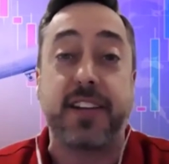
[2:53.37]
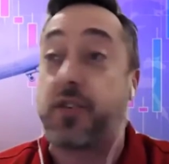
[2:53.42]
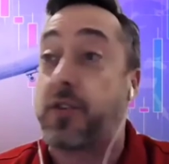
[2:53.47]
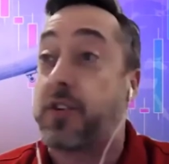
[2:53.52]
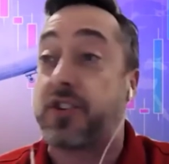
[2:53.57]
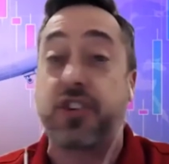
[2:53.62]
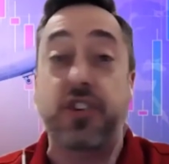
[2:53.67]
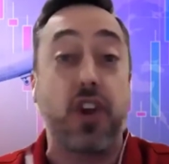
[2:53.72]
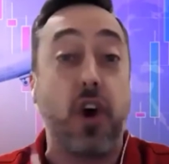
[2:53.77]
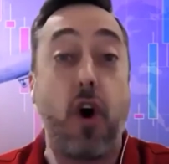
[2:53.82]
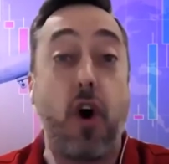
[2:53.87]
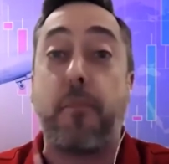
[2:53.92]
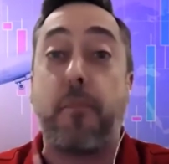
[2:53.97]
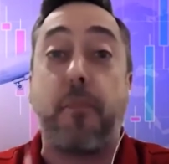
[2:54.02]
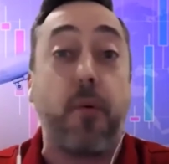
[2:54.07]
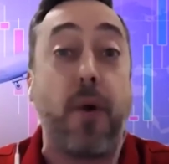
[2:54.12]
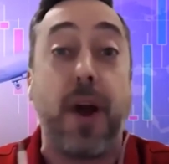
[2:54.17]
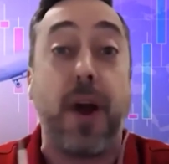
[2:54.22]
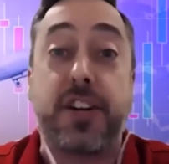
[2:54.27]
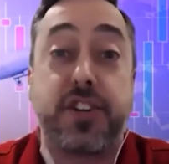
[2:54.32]
So there's no
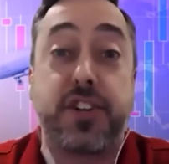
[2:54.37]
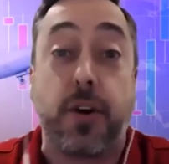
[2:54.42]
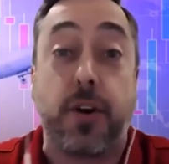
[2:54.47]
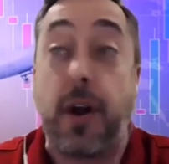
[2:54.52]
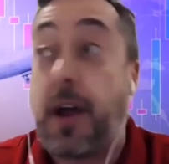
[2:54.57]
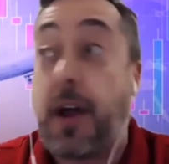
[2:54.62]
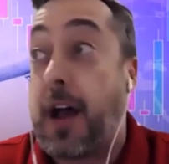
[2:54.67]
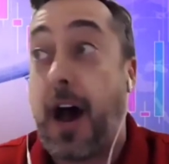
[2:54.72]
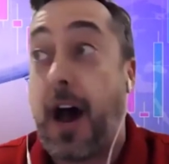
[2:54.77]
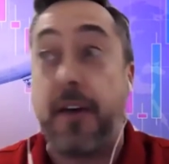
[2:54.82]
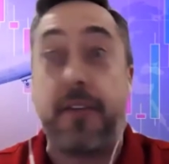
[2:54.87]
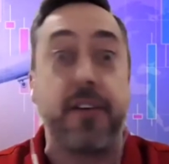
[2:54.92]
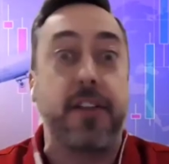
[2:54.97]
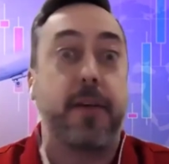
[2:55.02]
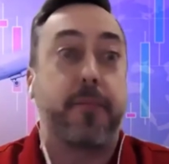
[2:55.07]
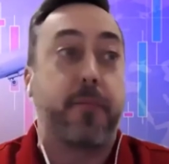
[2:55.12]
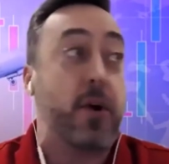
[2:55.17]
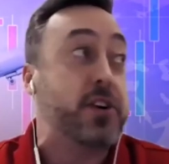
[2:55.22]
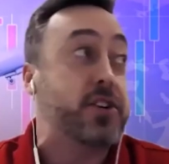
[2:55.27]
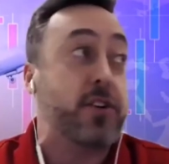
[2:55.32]
pressure other than the
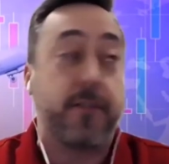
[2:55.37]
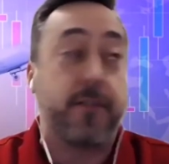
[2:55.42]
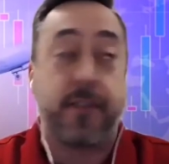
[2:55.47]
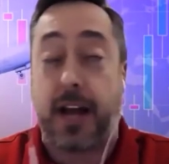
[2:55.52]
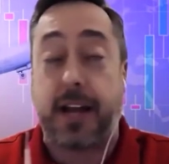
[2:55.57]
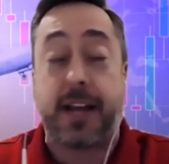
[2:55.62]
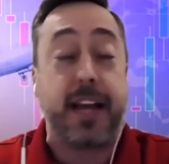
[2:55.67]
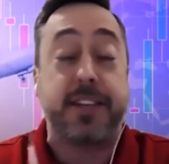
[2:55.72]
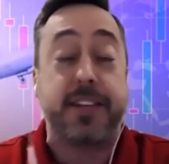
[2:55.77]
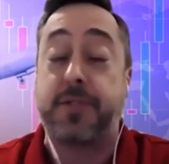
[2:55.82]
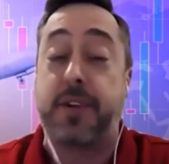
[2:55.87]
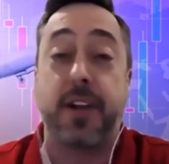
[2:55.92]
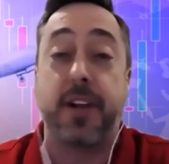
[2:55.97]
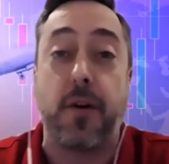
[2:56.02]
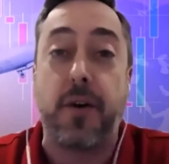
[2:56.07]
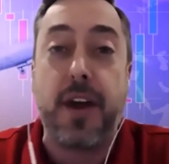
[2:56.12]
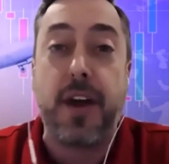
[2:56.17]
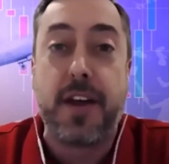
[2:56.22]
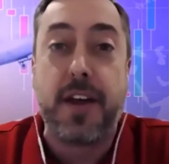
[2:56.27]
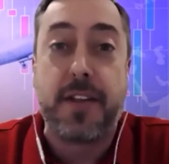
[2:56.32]
pressure of, I guess,
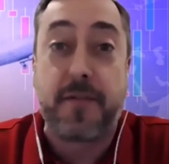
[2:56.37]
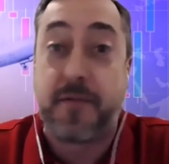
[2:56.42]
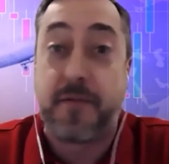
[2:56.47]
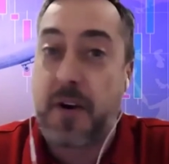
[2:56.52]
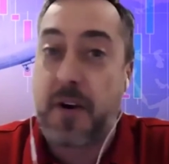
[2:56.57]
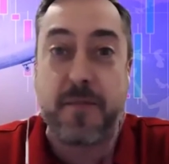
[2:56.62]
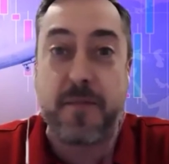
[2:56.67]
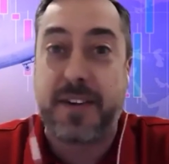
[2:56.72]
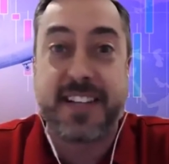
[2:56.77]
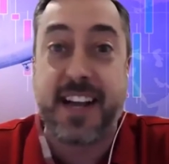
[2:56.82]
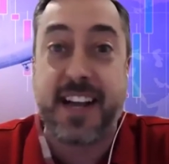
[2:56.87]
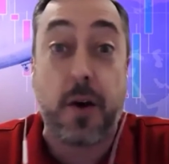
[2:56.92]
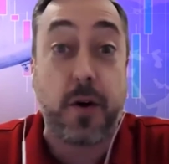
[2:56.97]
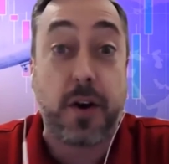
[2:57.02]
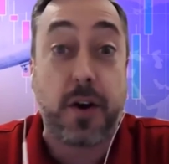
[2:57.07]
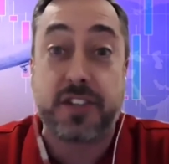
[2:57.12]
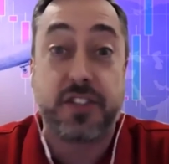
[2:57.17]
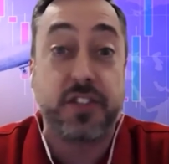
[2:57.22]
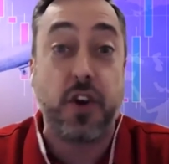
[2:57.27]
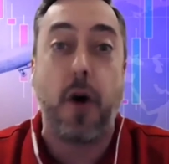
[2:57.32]
the fear of missing out,
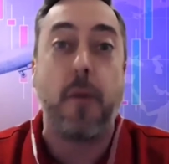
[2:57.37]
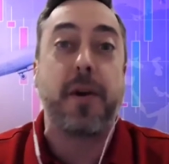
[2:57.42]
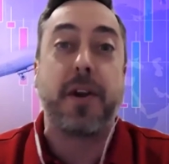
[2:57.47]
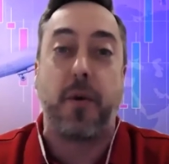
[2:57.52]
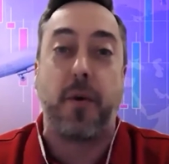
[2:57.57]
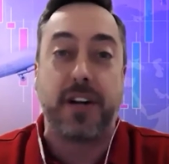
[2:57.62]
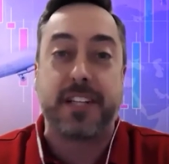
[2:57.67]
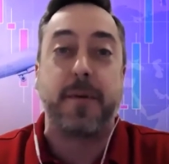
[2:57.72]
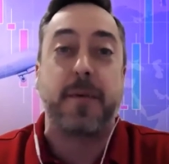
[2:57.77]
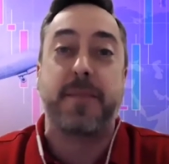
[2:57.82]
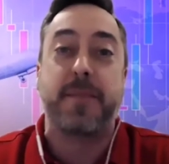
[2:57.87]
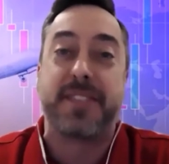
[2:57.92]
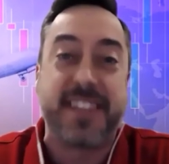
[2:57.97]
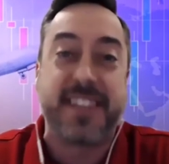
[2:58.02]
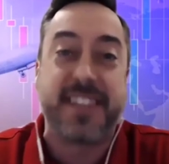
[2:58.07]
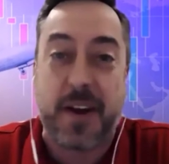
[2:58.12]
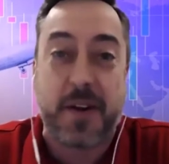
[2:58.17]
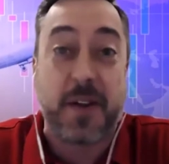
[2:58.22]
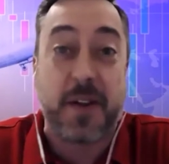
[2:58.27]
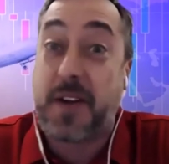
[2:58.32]
because nobody wants to be
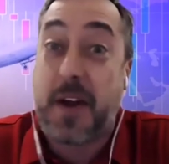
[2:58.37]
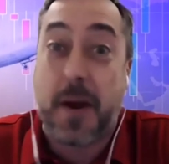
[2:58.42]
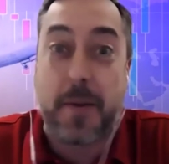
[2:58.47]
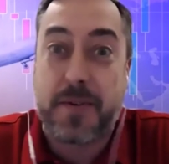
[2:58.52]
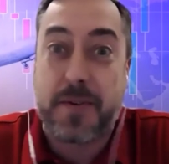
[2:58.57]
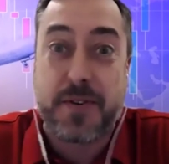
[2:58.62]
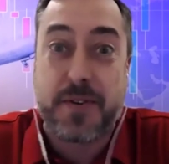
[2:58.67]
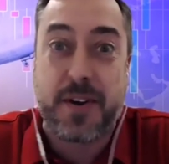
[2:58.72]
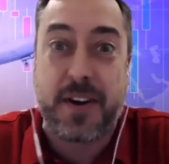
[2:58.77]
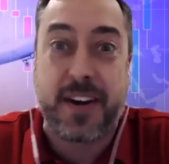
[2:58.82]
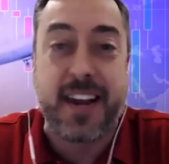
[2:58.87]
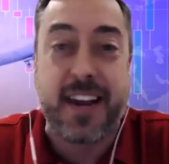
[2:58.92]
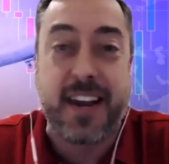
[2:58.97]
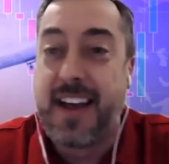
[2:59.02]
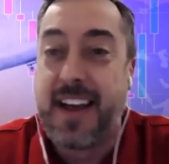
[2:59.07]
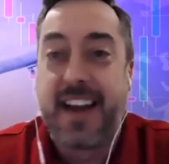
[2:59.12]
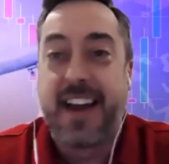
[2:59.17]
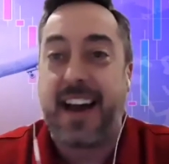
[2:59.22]
missing out on the opportunity.